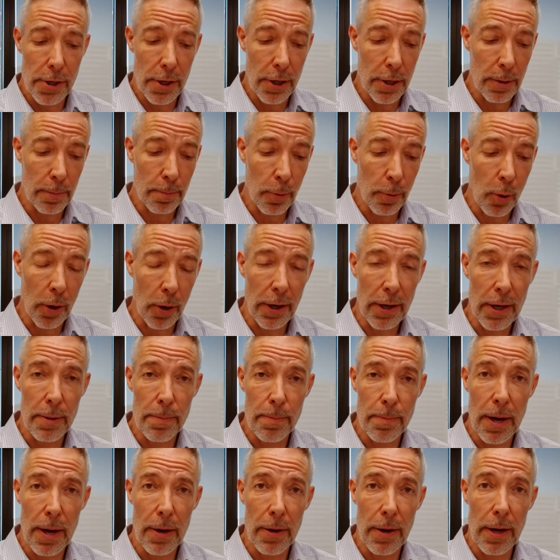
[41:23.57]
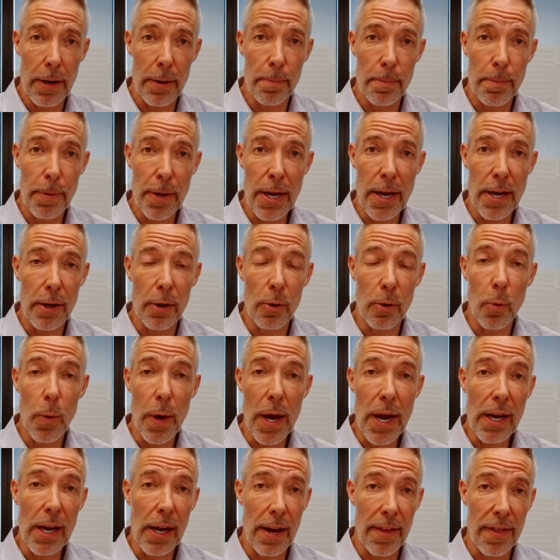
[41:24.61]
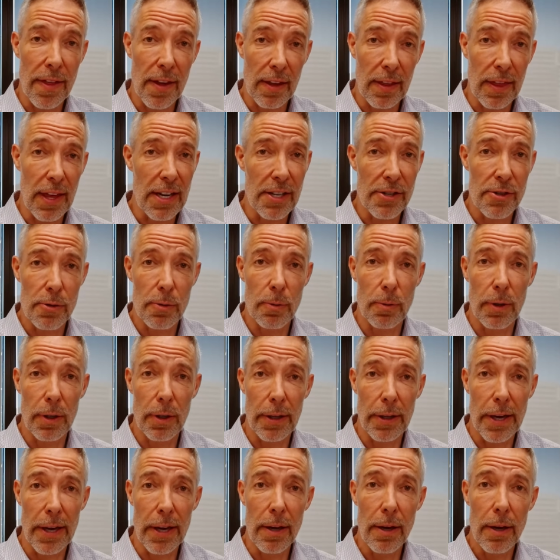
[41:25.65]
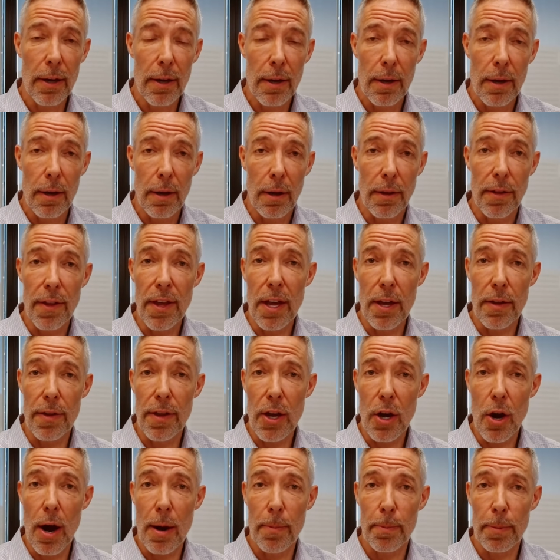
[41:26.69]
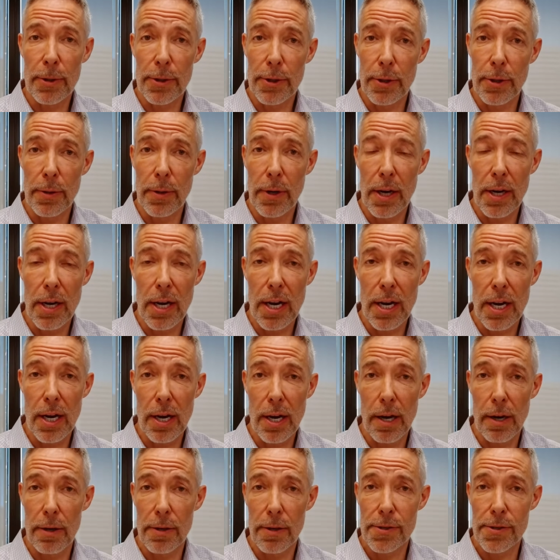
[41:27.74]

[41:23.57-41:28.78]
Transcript: To your point about it being weak, I think that's really the opportunity here.